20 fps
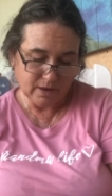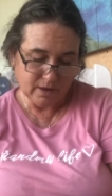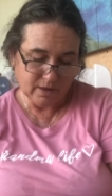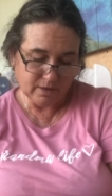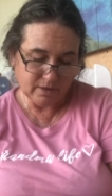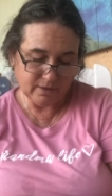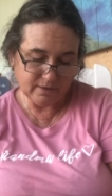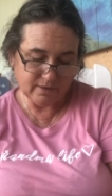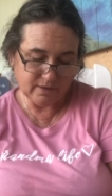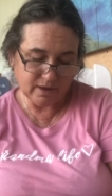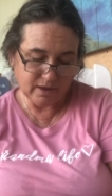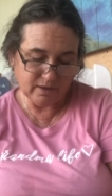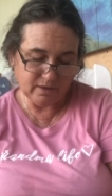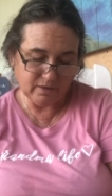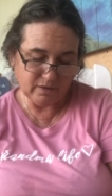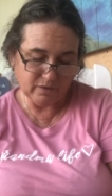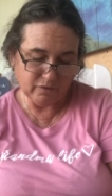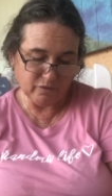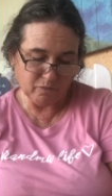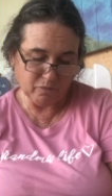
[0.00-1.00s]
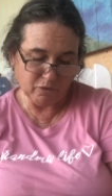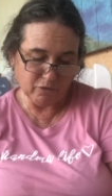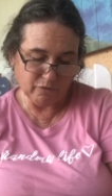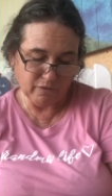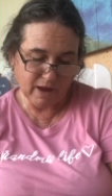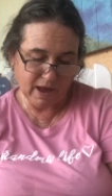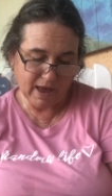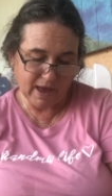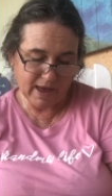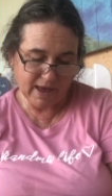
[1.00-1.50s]
The sons of
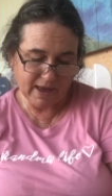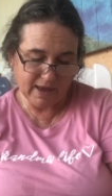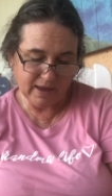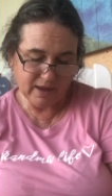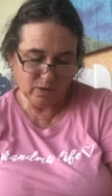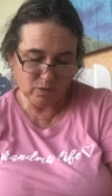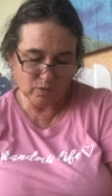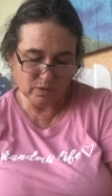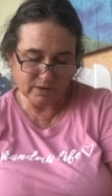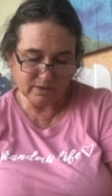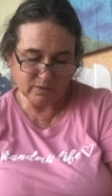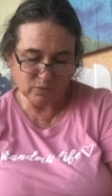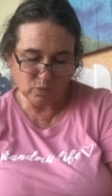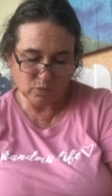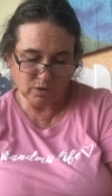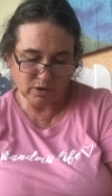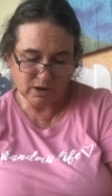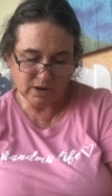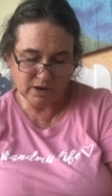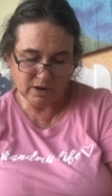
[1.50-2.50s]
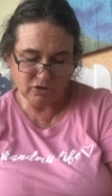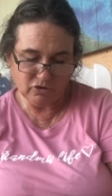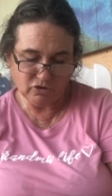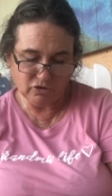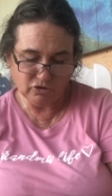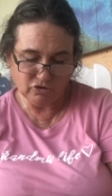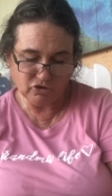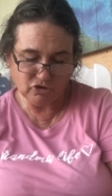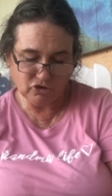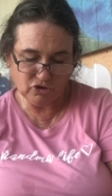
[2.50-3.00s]
Marai was one,
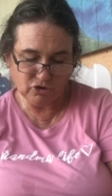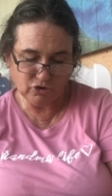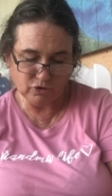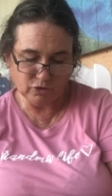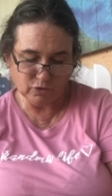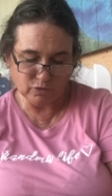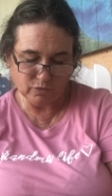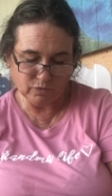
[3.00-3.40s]
two